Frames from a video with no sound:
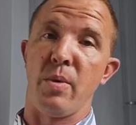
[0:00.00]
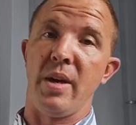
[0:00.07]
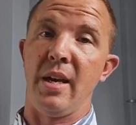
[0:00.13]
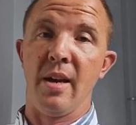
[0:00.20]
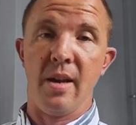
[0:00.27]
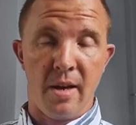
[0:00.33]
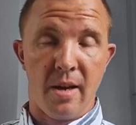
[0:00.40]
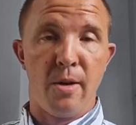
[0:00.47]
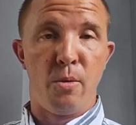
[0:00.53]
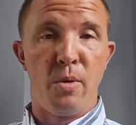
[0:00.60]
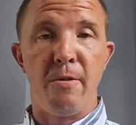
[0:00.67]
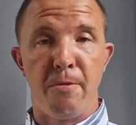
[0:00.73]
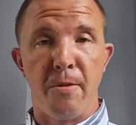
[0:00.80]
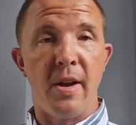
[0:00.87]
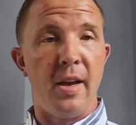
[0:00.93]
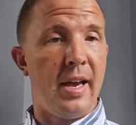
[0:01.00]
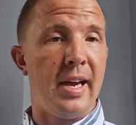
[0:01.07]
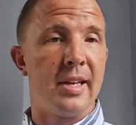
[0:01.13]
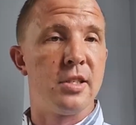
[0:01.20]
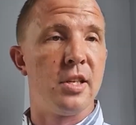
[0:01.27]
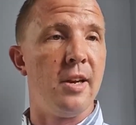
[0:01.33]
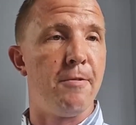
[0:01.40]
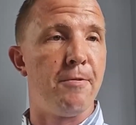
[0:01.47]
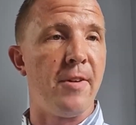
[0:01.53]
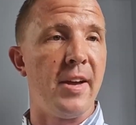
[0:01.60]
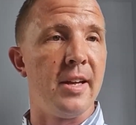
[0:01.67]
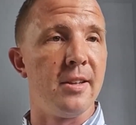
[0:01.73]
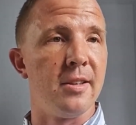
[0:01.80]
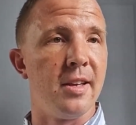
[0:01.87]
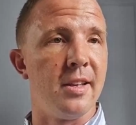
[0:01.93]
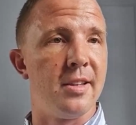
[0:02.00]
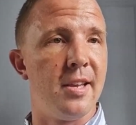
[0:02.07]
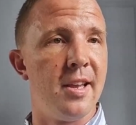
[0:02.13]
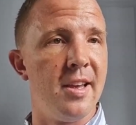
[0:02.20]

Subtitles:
we've actually failed it